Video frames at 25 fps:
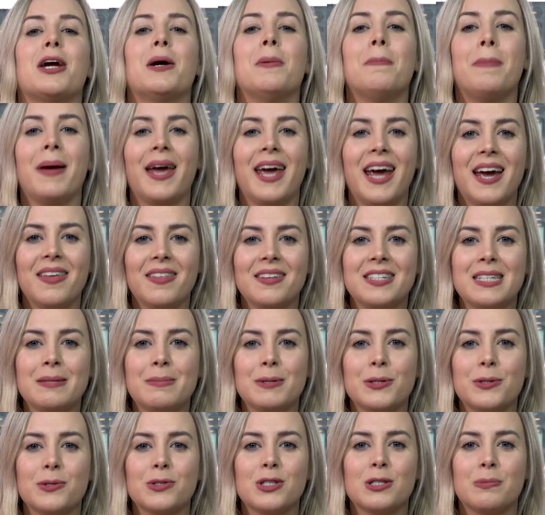Compare the
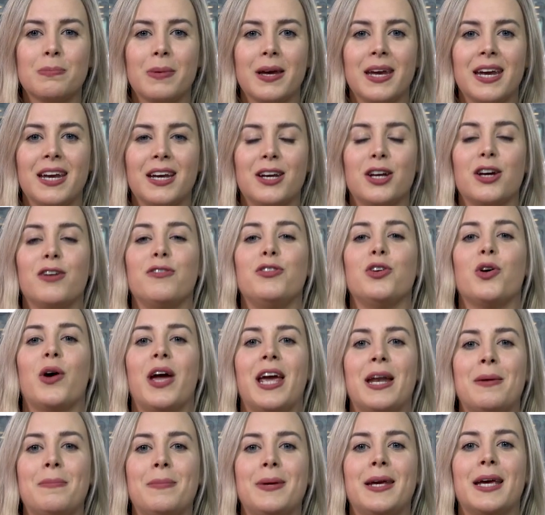typical speed of your
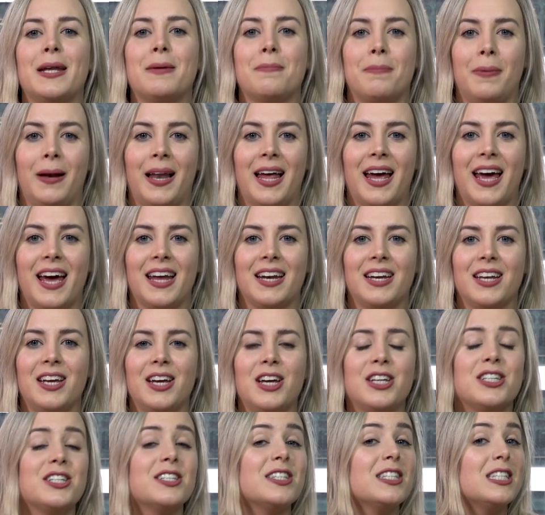NBN plan
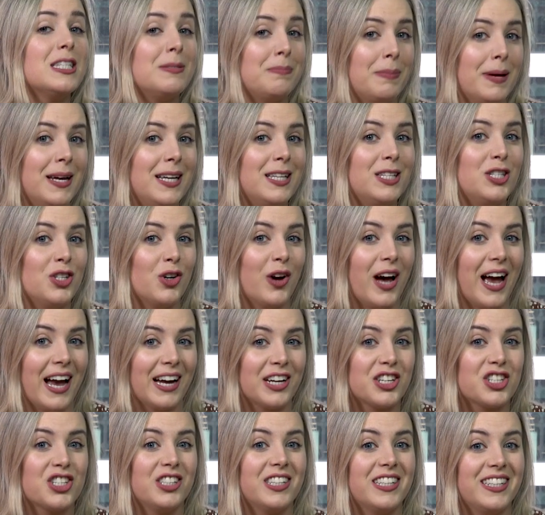to the speeds you're
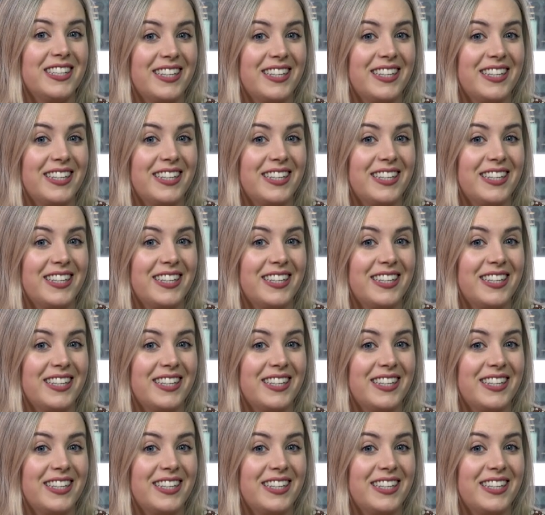actually